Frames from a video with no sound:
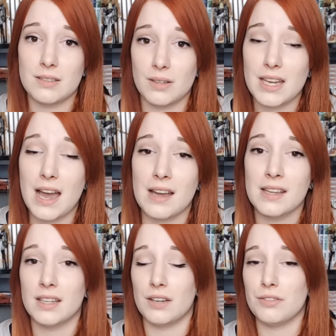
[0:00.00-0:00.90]
So yeah,
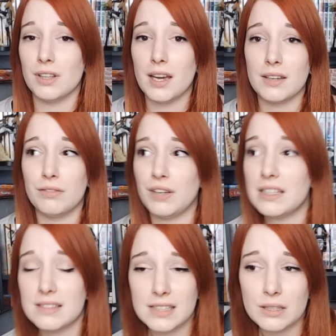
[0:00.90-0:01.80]
if you like
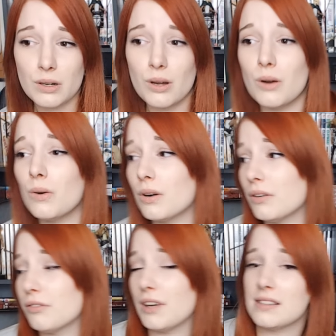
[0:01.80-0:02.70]
Fate Zero
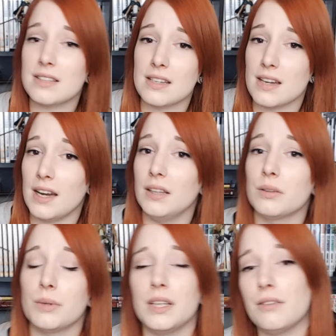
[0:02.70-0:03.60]
or Fate Stay Night
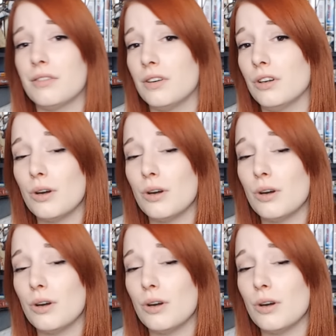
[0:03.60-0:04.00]
or whatever,